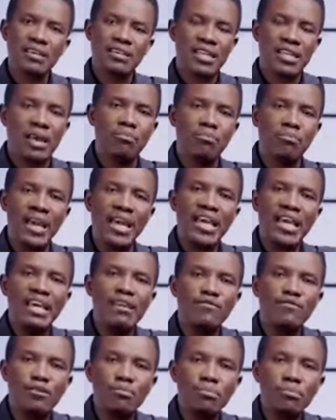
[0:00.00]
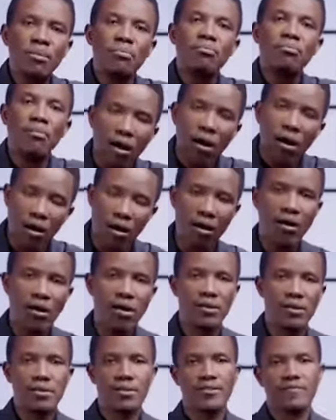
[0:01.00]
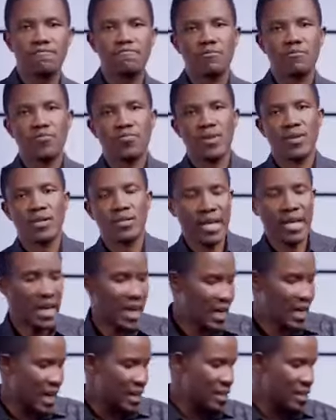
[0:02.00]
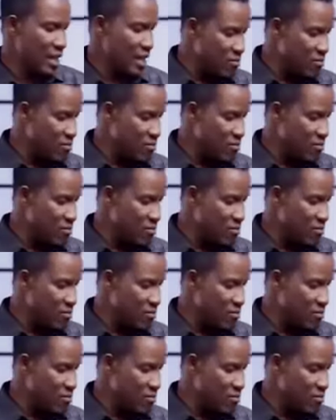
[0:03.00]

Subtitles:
there may even be more than I can